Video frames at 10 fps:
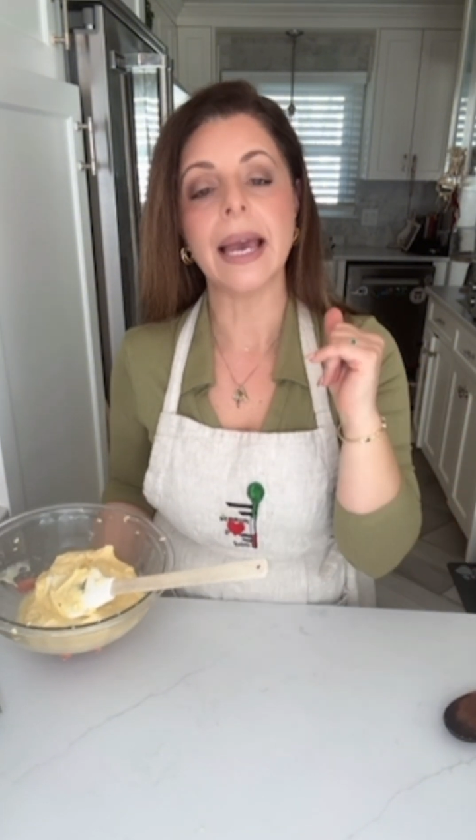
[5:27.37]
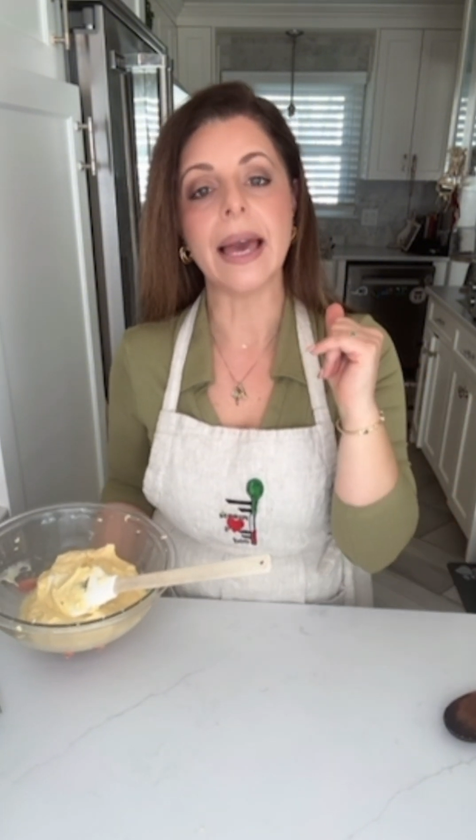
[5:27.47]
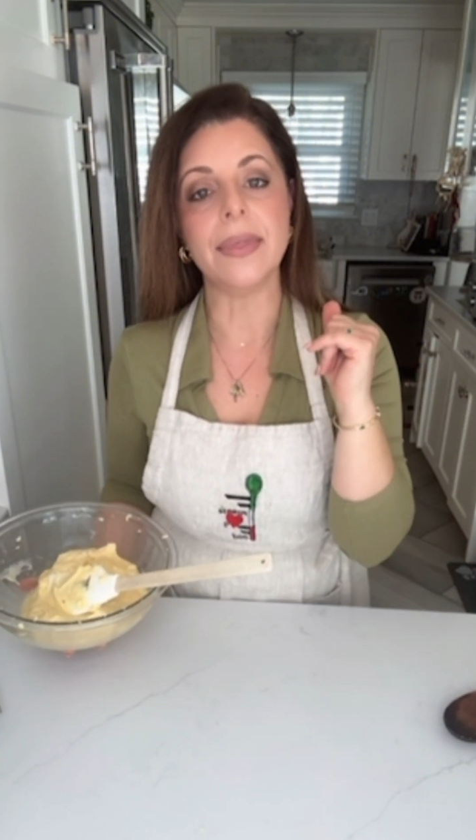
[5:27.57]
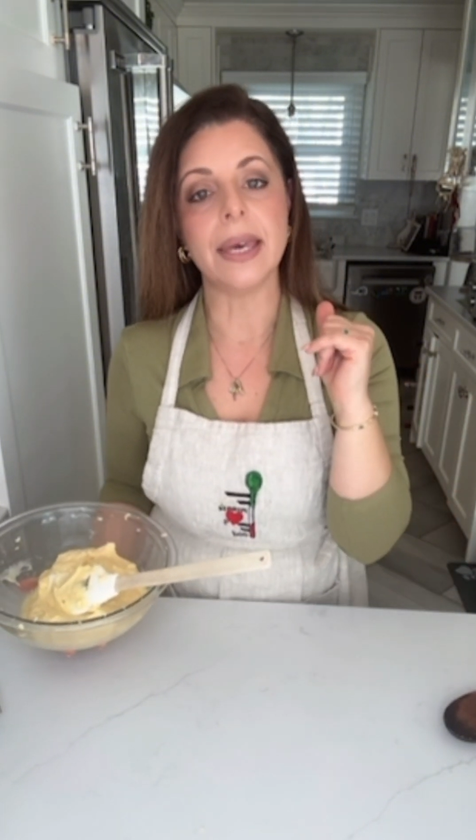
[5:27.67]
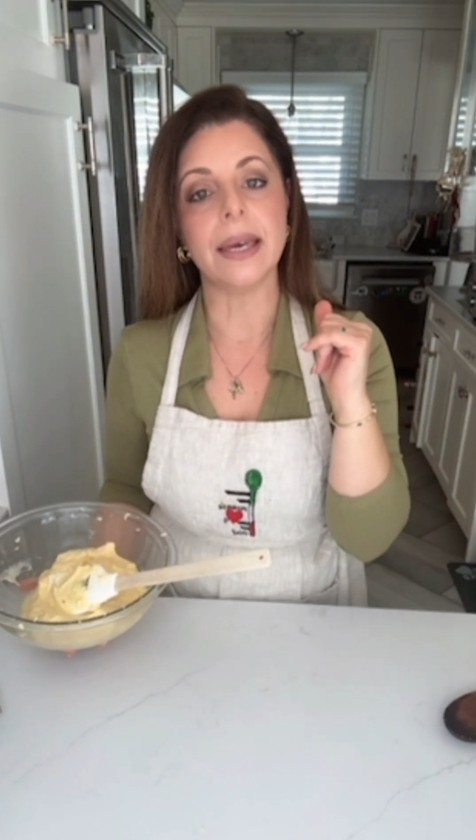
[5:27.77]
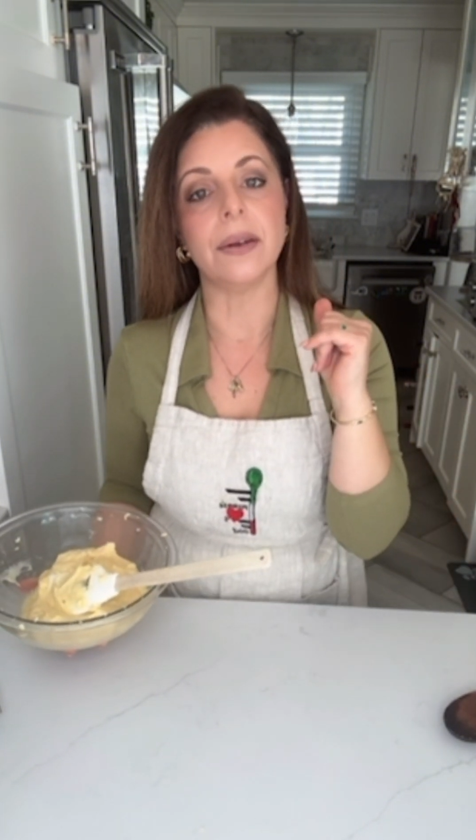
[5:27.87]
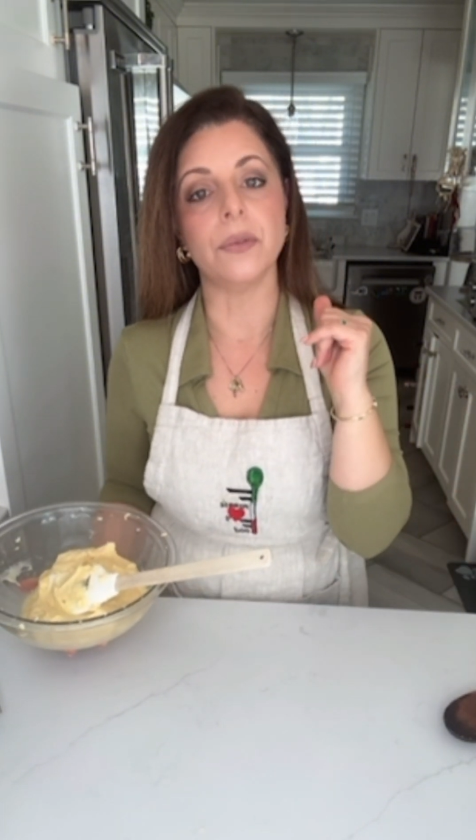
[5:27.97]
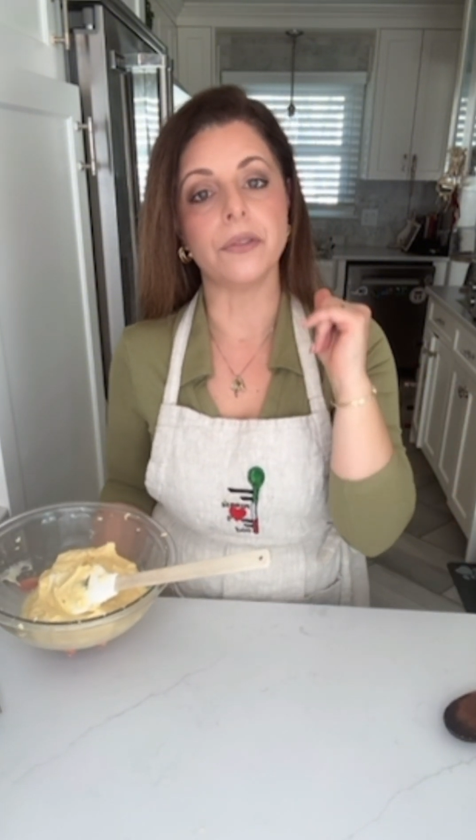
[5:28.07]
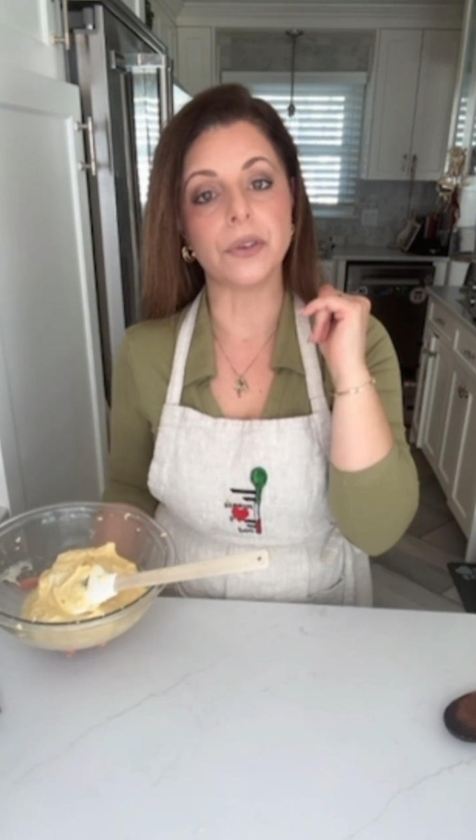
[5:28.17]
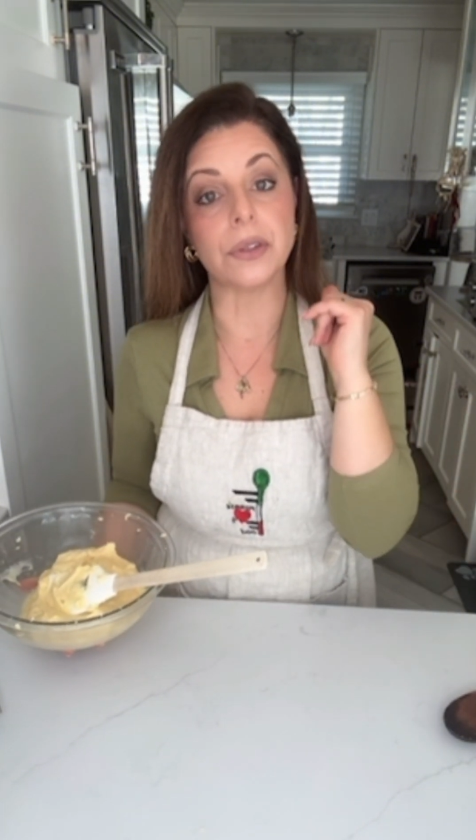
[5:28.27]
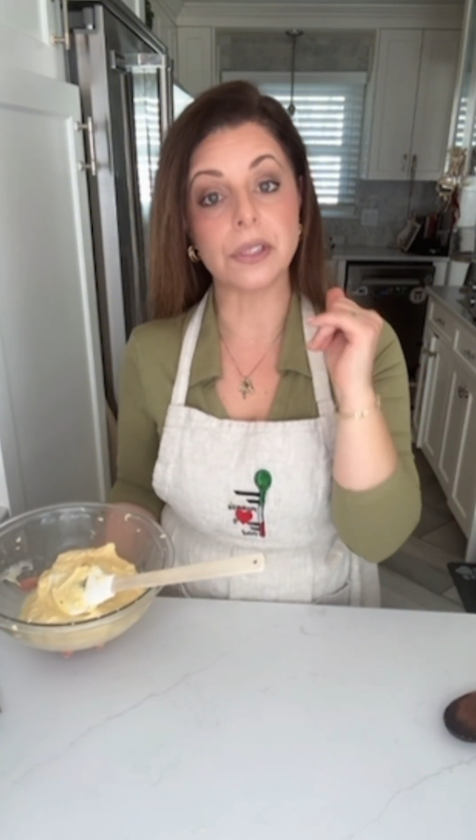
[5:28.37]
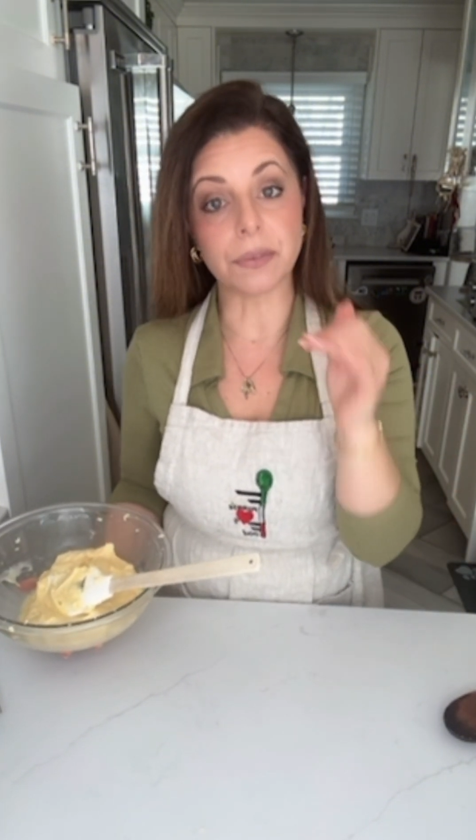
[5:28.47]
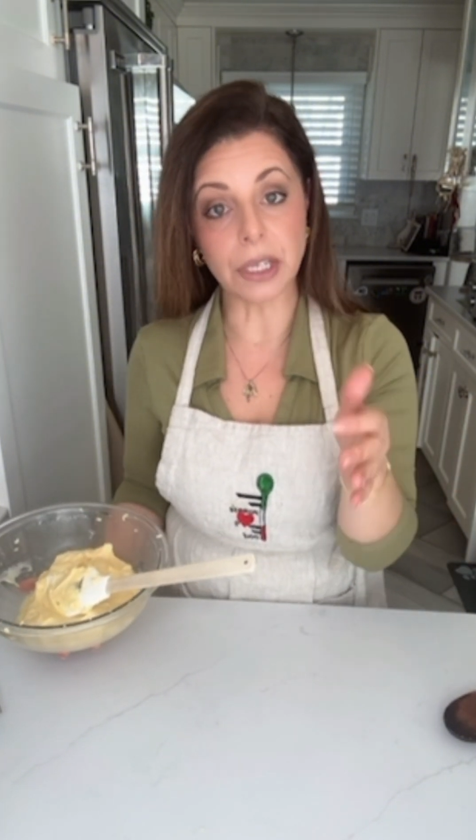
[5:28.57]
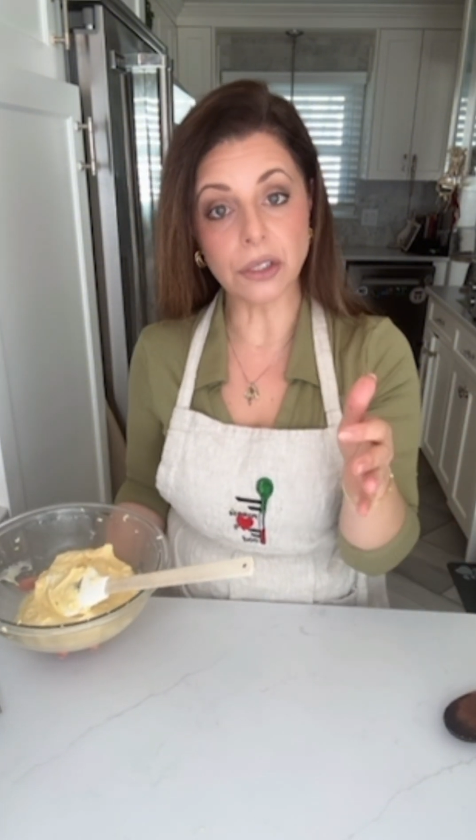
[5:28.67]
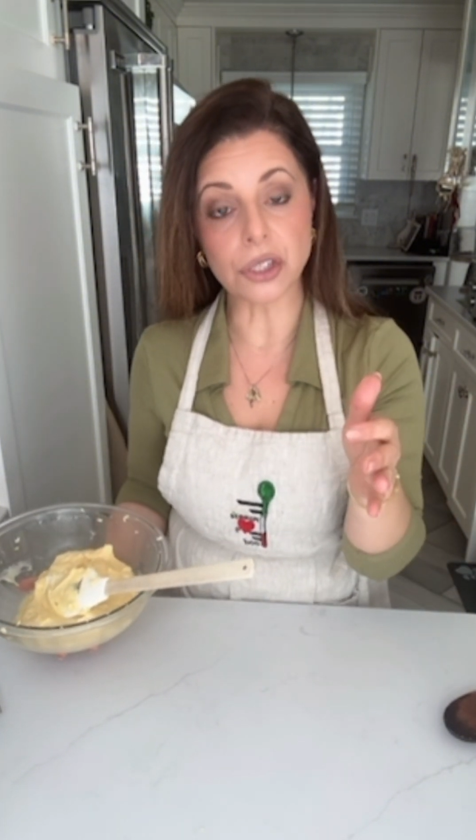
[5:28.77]
And then for the
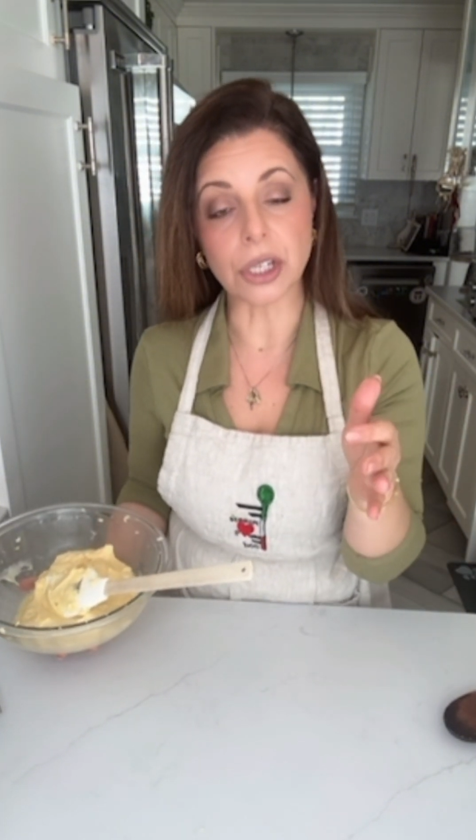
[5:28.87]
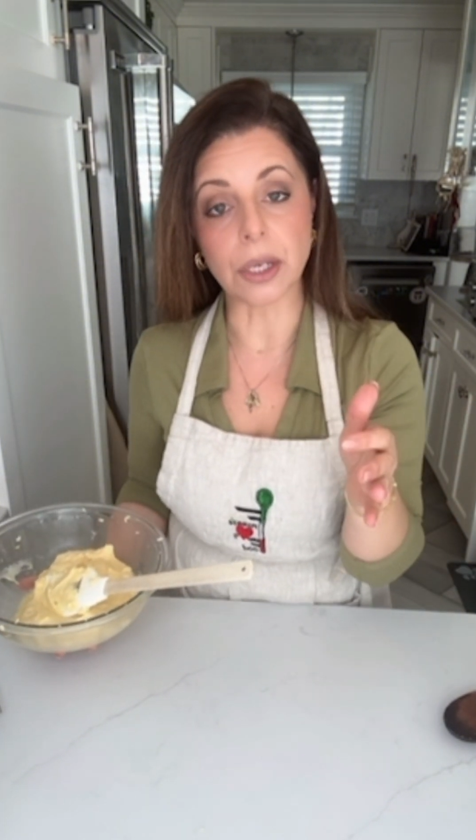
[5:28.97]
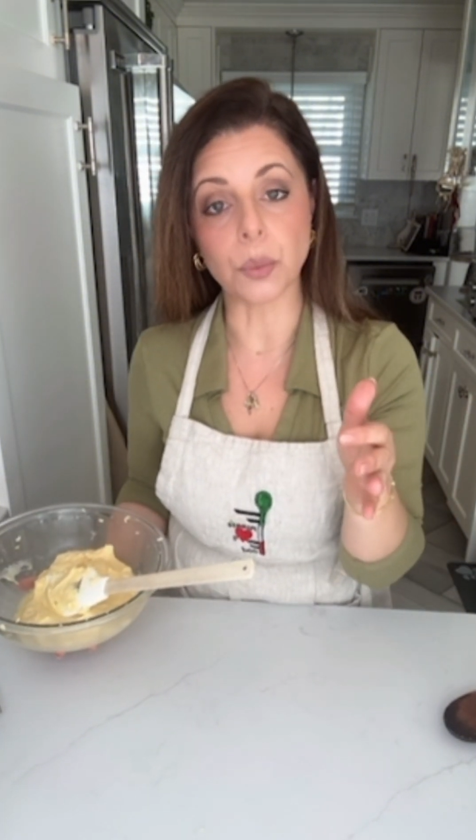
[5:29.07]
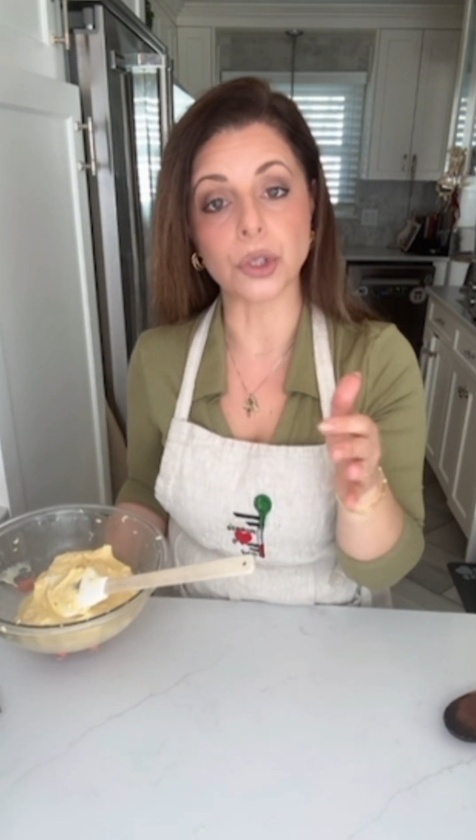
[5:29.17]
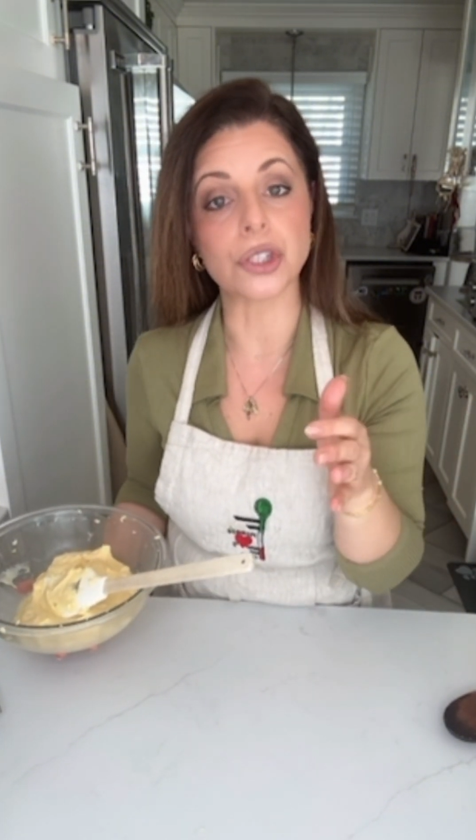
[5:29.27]
Sfinci,